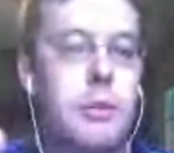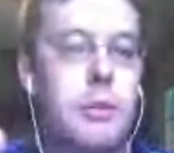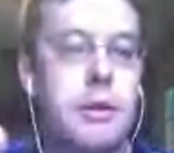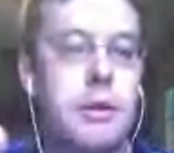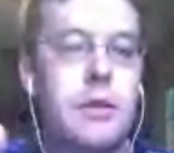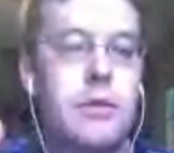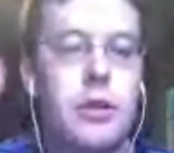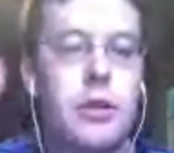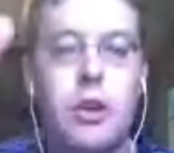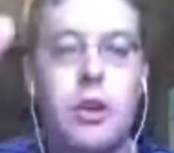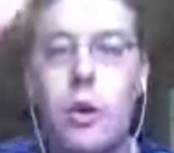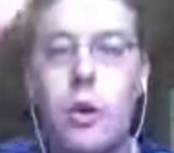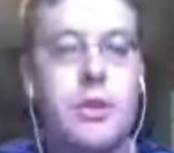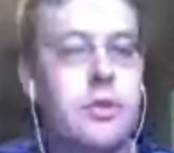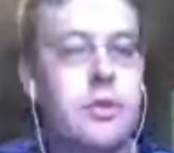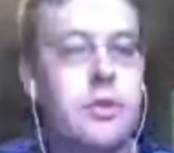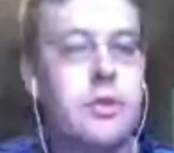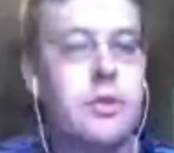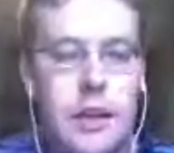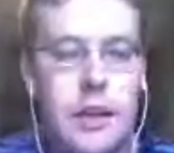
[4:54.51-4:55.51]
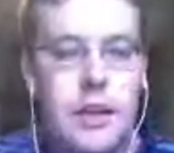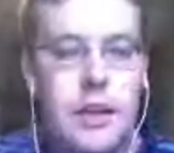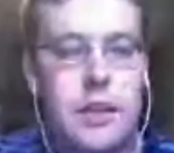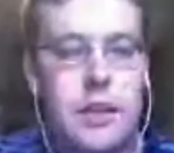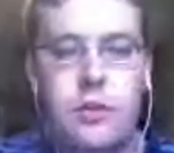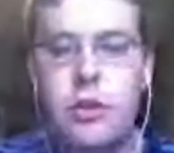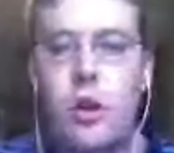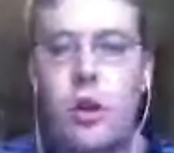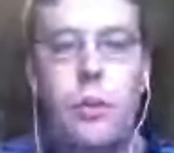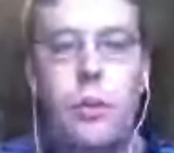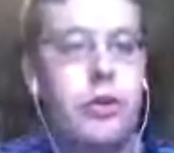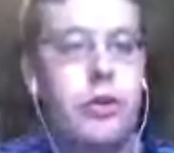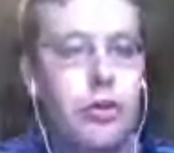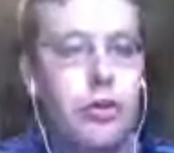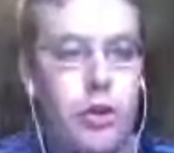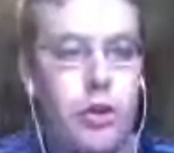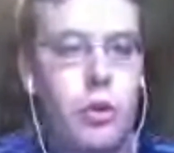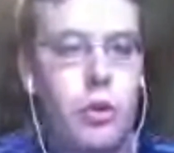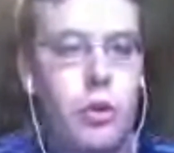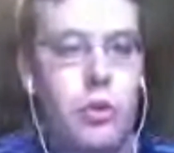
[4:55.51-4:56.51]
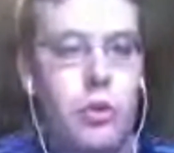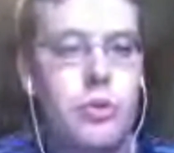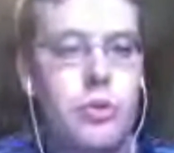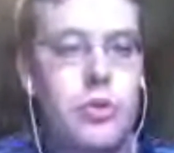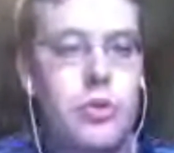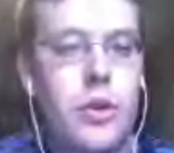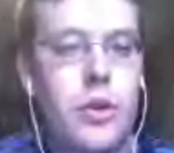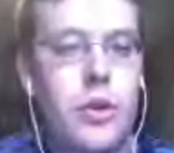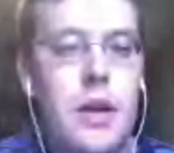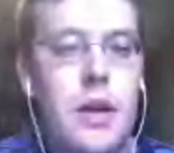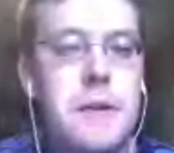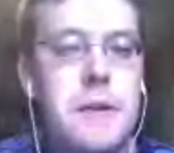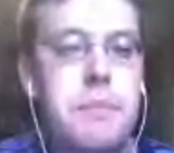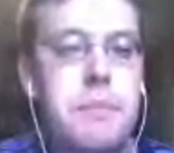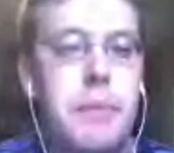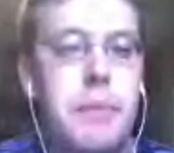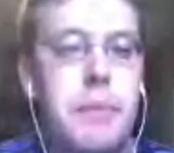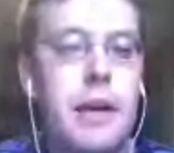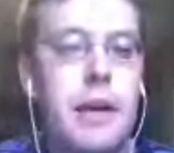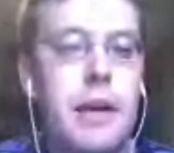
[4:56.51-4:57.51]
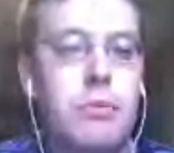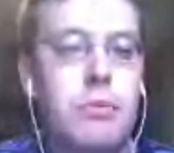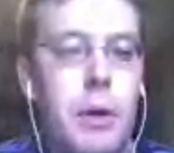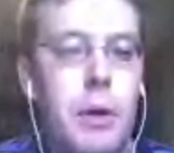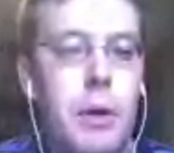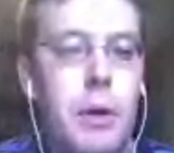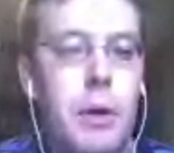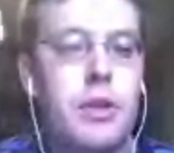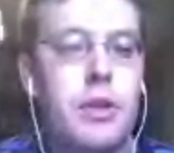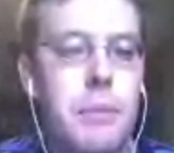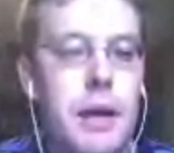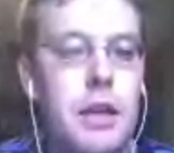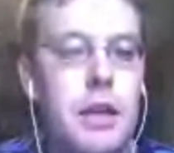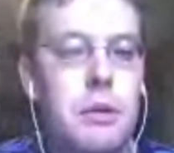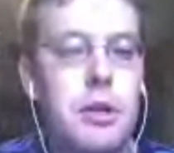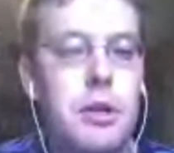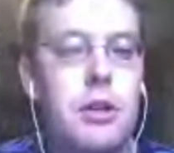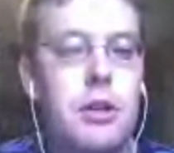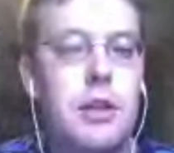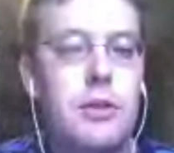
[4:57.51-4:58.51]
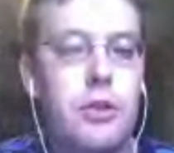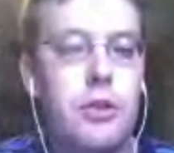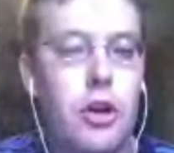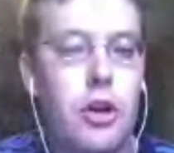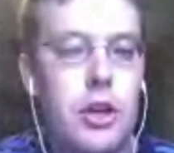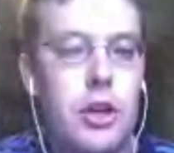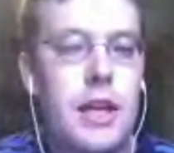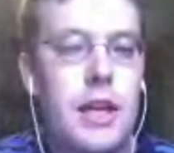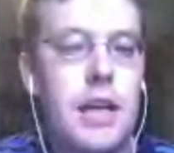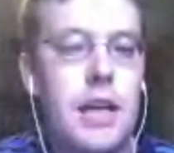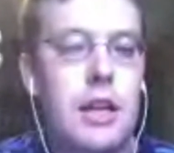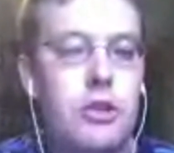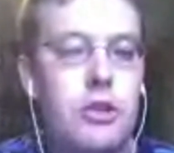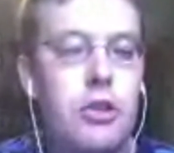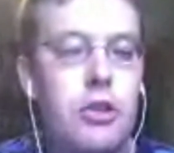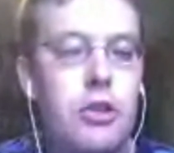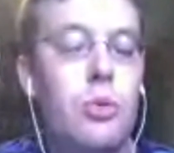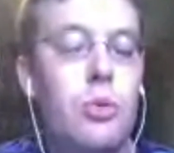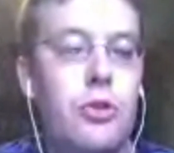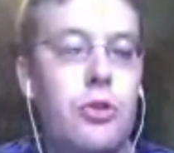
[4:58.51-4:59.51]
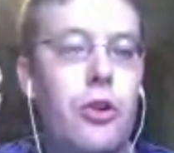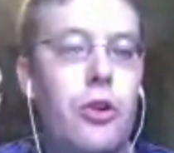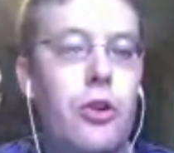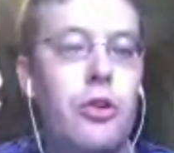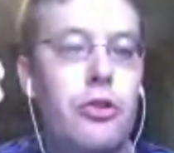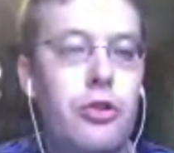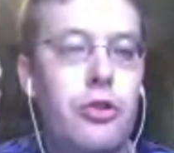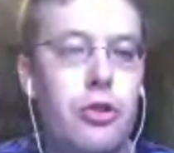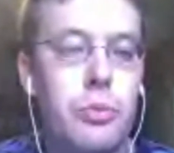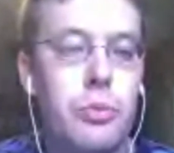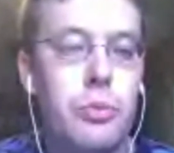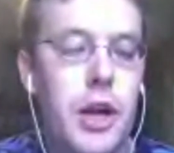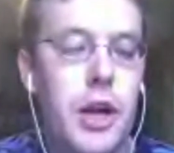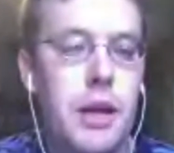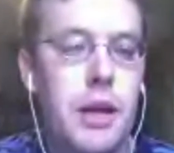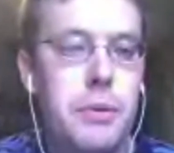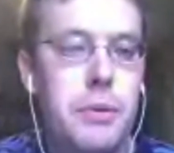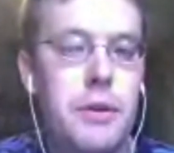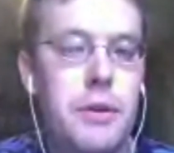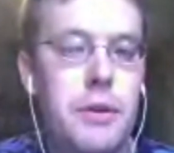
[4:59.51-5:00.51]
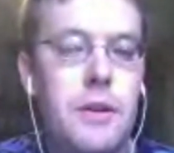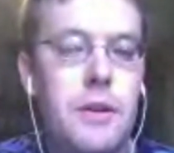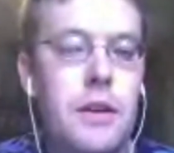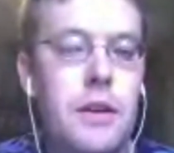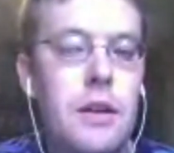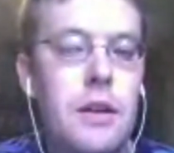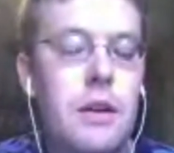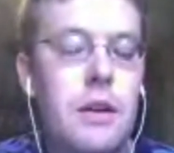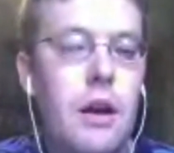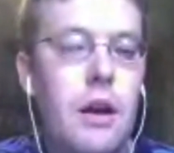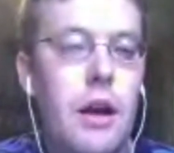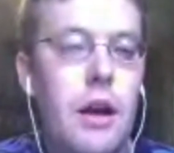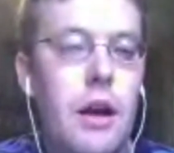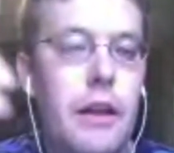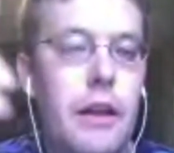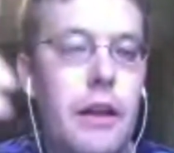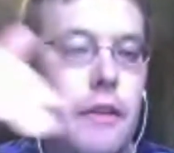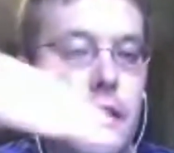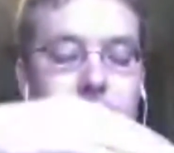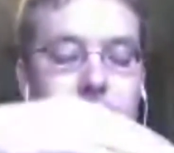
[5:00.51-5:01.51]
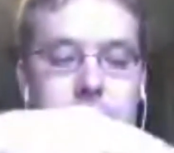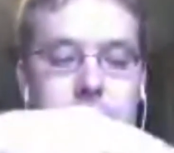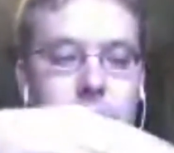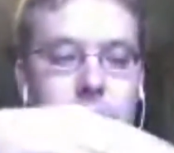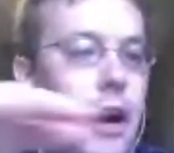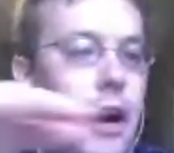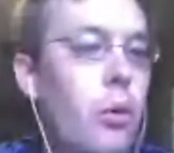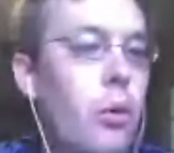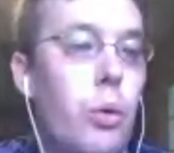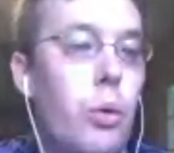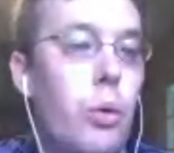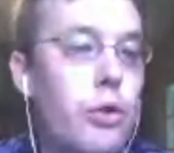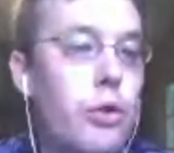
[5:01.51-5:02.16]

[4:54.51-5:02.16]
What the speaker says: You don't want goblins. You don't want snotlings. You don't want trolls, because most command abilities are key to a certain troop type. in the entire war